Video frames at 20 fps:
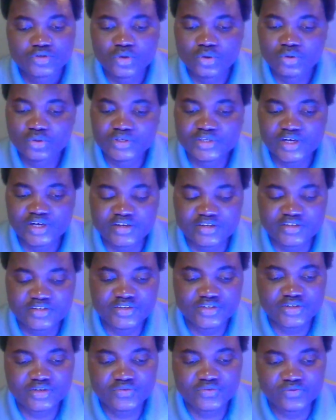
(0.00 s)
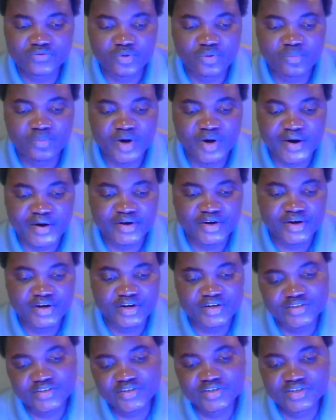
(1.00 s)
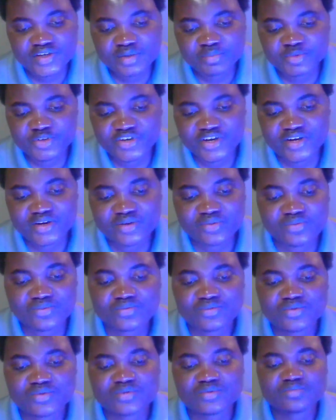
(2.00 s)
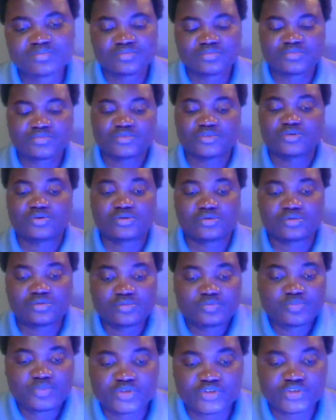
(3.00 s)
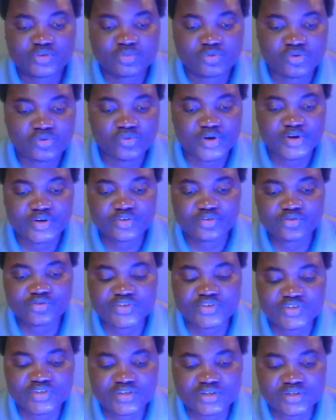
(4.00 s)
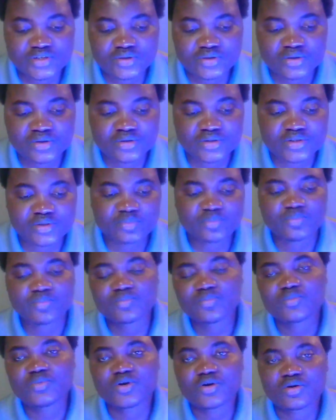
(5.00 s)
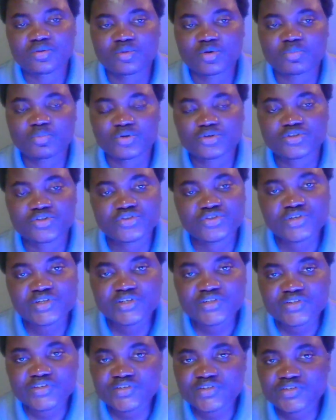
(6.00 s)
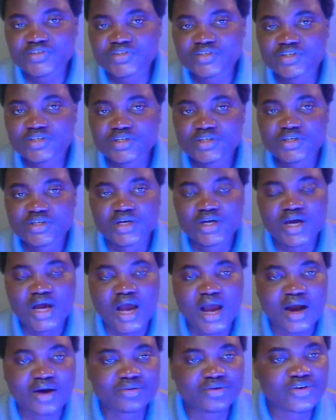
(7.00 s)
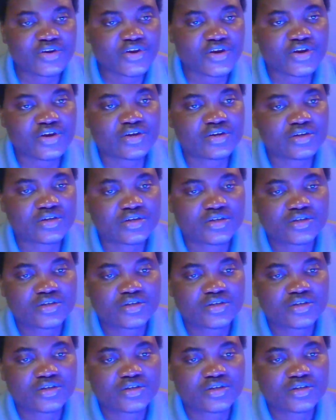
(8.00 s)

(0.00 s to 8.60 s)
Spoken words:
So that is it for my nurses. I'm trying all possible way to see all the opportunities out there.